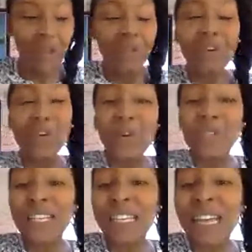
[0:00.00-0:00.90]
For news
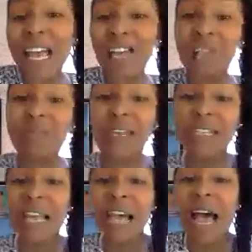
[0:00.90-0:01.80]
and announcements,
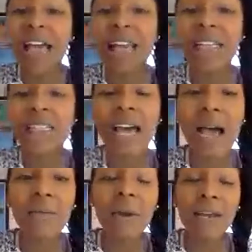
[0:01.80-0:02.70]
I'd like to hop
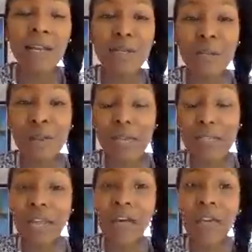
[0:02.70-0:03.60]
right into it and
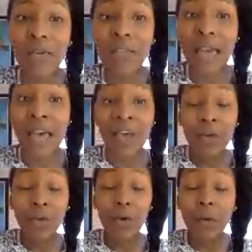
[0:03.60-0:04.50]
tell you that
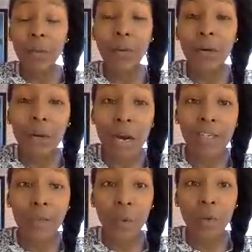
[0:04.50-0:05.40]
your report cards
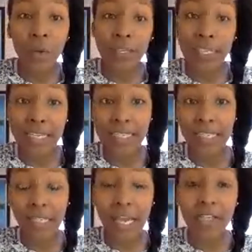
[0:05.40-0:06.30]
were released
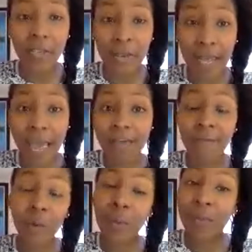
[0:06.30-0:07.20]
yesterday at
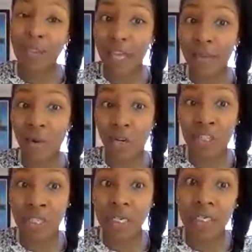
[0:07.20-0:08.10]
4 p.m. on
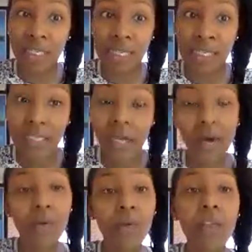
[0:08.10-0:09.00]
Genesis
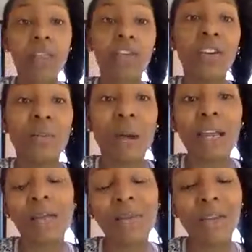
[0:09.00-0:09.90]
for the third
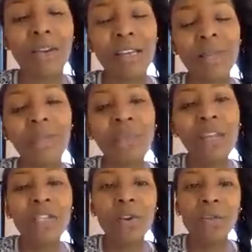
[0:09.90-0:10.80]
marking period.
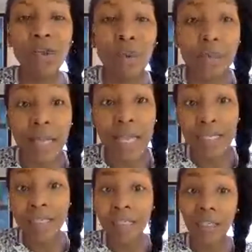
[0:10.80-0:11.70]
So if you would like to
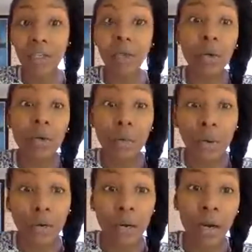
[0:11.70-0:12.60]
see your
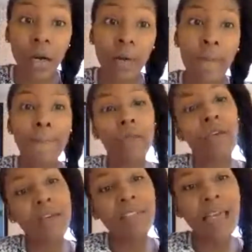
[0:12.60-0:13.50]
report card, you
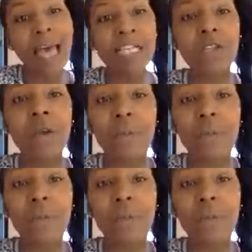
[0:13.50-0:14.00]
have to ask your